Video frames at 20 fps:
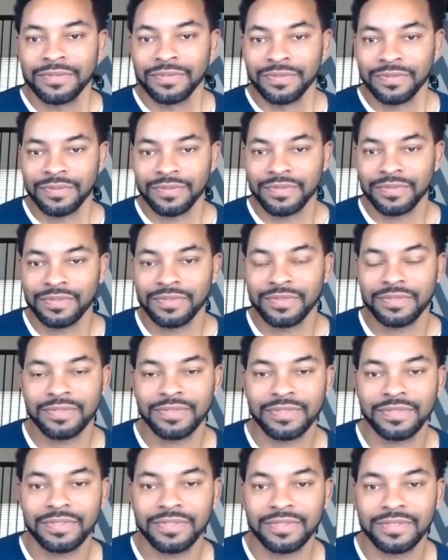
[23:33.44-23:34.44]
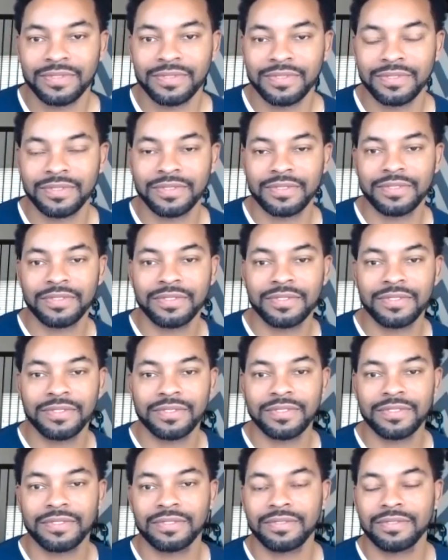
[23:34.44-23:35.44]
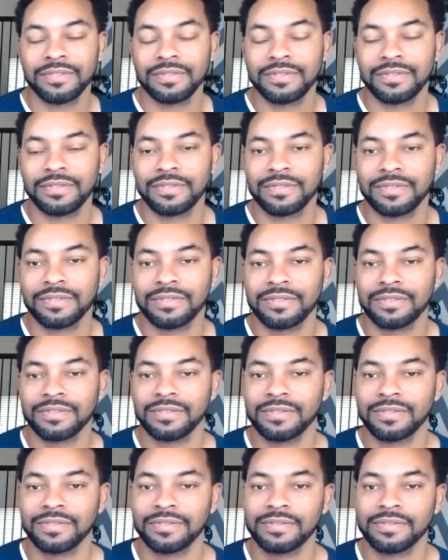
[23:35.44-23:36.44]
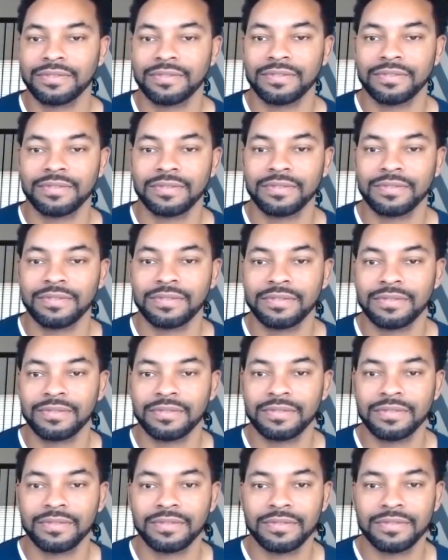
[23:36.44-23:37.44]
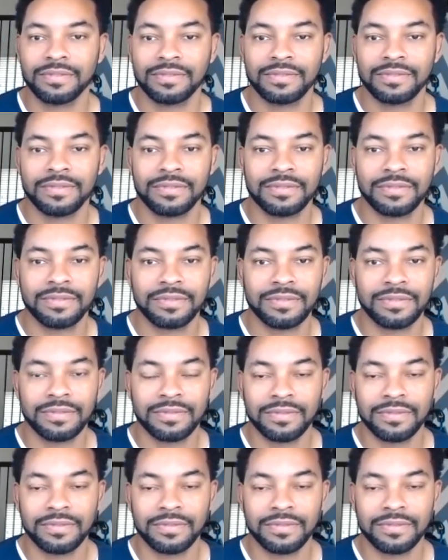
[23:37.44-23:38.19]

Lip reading: No words are spoken by the person on screen.